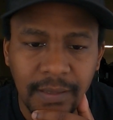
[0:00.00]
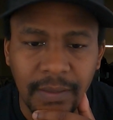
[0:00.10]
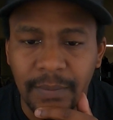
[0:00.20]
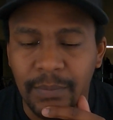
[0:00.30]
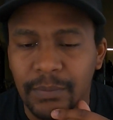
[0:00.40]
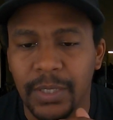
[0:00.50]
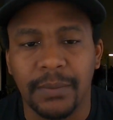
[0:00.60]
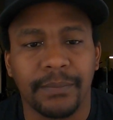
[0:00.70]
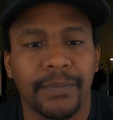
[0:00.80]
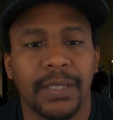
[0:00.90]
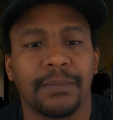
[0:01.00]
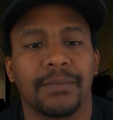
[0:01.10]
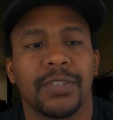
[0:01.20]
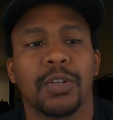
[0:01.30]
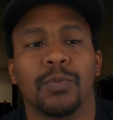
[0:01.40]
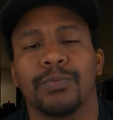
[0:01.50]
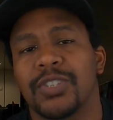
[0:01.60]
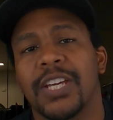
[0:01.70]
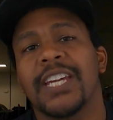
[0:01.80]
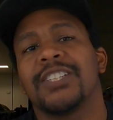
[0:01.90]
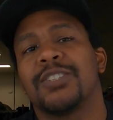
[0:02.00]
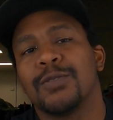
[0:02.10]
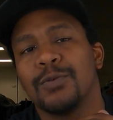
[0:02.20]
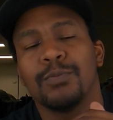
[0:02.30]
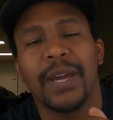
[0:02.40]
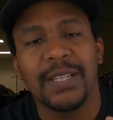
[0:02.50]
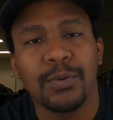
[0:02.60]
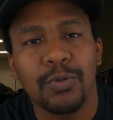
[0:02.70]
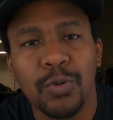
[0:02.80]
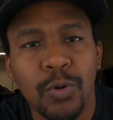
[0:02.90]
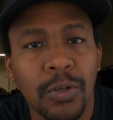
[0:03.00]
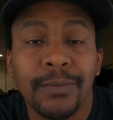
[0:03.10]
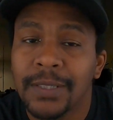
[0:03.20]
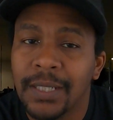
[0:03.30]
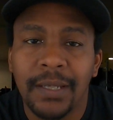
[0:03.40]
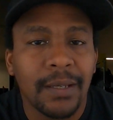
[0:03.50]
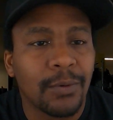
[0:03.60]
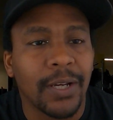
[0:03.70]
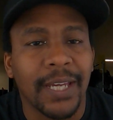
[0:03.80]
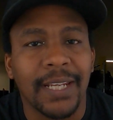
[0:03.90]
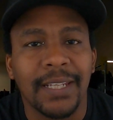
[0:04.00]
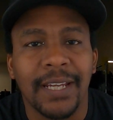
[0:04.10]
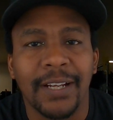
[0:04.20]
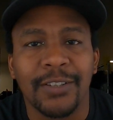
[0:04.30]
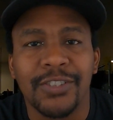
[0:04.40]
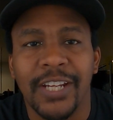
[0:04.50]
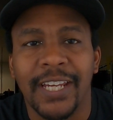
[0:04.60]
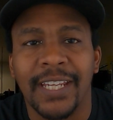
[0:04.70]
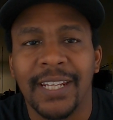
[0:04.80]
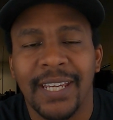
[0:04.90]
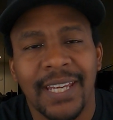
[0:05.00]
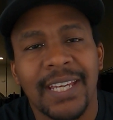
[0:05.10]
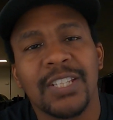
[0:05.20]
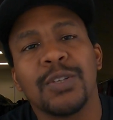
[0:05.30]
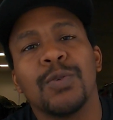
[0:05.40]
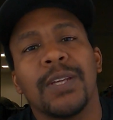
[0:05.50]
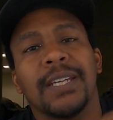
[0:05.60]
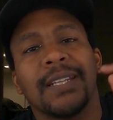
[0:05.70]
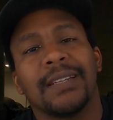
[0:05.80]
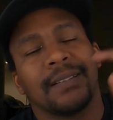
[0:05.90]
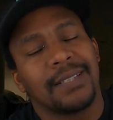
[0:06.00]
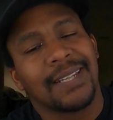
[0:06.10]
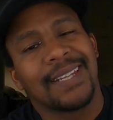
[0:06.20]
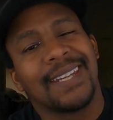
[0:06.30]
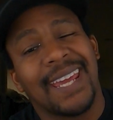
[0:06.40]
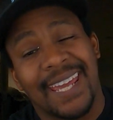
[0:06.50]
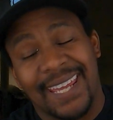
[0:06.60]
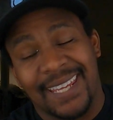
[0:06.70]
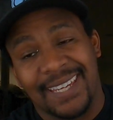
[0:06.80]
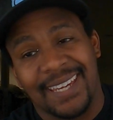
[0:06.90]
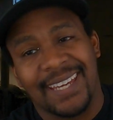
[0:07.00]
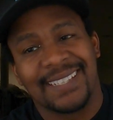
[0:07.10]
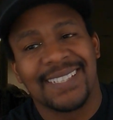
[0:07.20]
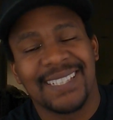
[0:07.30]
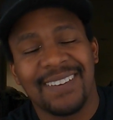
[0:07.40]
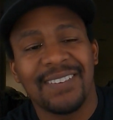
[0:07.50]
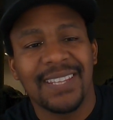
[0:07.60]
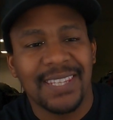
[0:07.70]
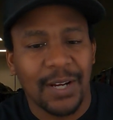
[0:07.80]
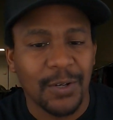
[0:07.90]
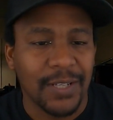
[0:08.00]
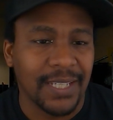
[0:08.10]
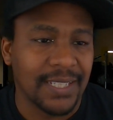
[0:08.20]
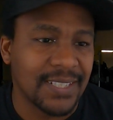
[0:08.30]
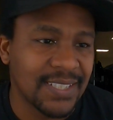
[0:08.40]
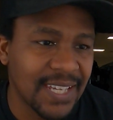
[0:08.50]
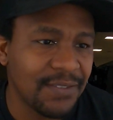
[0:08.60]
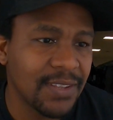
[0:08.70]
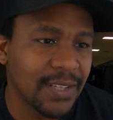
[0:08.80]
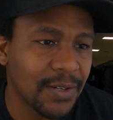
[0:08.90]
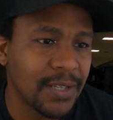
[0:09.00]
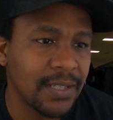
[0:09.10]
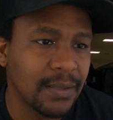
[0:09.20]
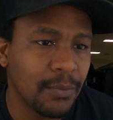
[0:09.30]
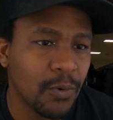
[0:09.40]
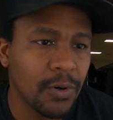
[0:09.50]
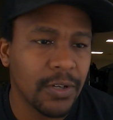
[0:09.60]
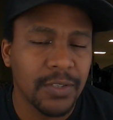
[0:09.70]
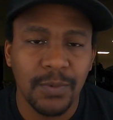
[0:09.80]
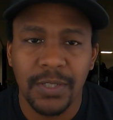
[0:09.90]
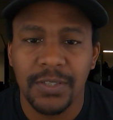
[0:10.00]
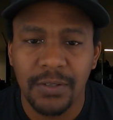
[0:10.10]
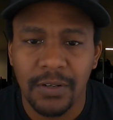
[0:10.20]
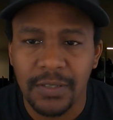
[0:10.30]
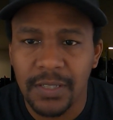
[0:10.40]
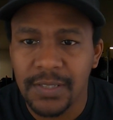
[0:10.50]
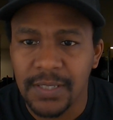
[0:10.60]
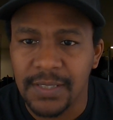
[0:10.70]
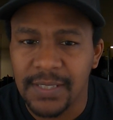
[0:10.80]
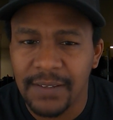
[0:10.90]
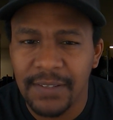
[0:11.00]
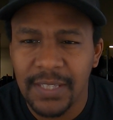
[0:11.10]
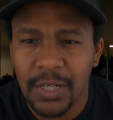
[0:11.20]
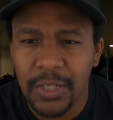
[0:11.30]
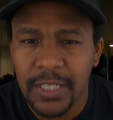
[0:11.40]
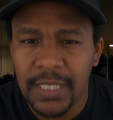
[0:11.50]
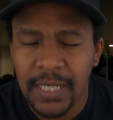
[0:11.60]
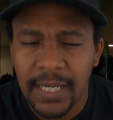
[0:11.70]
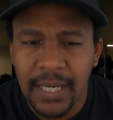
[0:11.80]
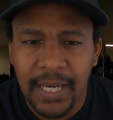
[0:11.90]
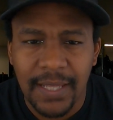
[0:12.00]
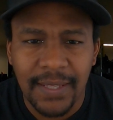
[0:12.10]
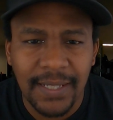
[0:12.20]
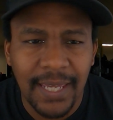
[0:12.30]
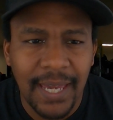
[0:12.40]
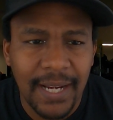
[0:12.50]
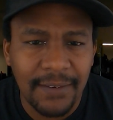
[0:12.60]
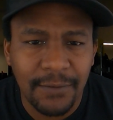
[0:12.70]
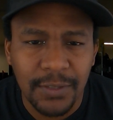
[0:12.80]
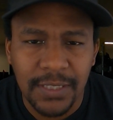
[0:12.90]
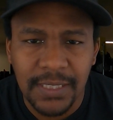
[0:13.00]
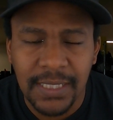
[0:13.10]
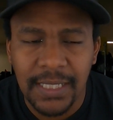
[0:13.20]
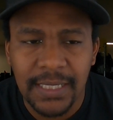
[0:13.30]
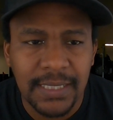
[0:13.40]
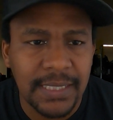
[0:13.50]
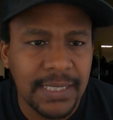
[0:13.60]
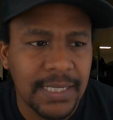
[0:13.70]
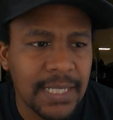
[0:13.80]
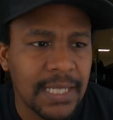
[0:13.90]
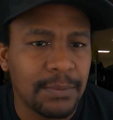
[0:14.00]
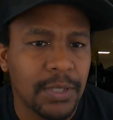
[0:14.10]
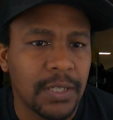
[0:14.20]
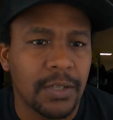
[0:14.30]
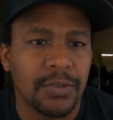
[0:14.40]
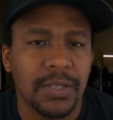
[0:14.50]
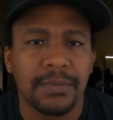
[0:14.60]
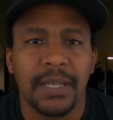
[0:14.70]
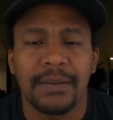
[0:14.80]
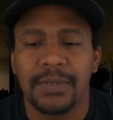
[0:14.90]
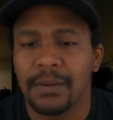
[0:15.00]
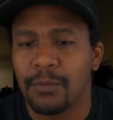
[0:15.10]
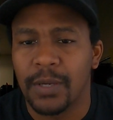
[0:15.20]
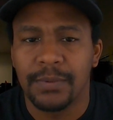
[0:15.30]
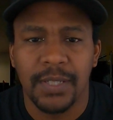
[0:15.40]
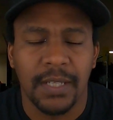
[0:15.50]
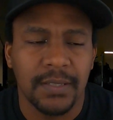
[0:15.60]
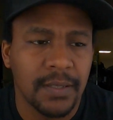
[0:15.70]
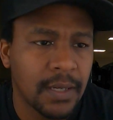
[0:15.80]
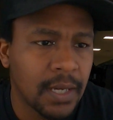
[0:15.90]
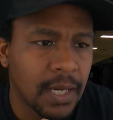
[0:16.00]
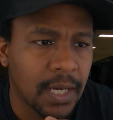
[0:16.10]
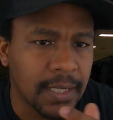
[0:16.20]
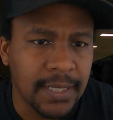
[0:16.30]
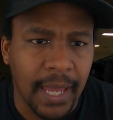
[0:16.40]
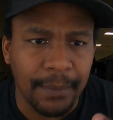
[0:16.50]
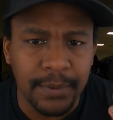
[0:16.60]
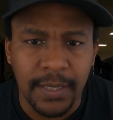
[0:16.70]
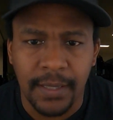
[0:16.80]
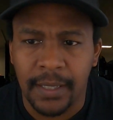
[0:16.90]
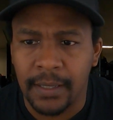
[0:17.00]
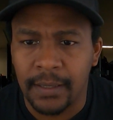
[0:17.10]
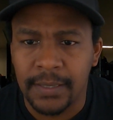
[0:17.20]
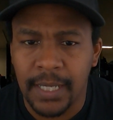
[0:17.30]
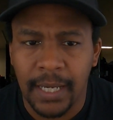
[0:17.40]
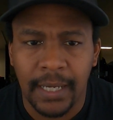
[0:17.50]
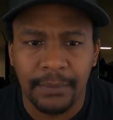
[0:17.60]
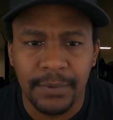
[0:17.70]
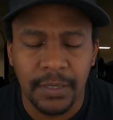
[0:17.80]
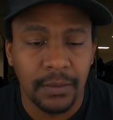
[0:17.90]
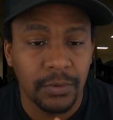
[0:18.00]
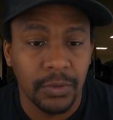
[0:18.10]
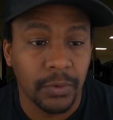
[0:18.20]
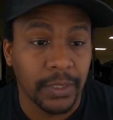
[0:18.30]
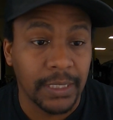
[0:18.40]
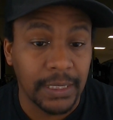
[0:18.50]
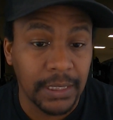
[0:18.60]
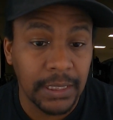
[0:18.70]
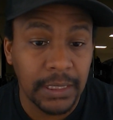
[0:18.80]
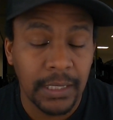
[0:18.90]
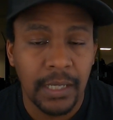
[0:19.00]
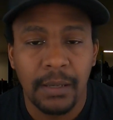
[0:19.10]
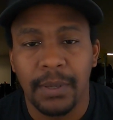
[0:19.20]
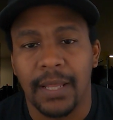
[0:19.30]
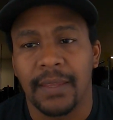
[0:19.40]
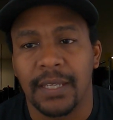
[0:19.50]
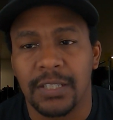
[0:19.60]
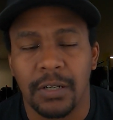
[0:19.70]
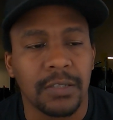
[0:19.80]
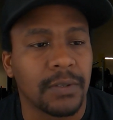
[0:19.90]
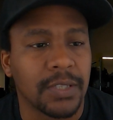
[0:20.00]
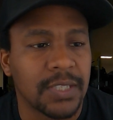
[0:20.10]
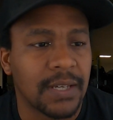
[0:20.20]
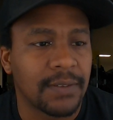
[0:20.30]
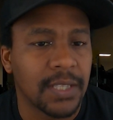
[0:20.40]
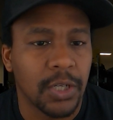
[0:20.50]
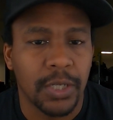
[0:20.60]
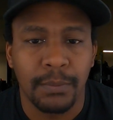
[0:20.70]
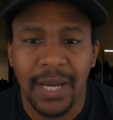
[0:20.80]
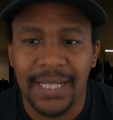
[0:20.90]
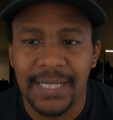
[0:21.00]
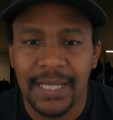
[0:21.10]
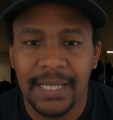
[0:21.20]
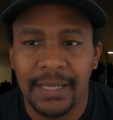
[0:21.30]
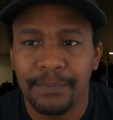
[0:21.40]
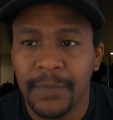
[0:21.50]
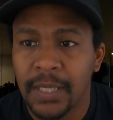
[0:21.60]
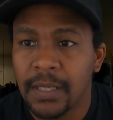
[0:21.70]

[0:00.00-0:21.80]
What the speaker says: Okay, but so stage 2 Bass Pro Tour, we're headed to Harris Chain. Tune in today at 7:30. It's 7:30 in the morning is when it starts. Let's see, 7:30. I think they got it for CST, but you know, sometimes some websites adapt to the time zone you're in. But I think it starts around 7:30 my time.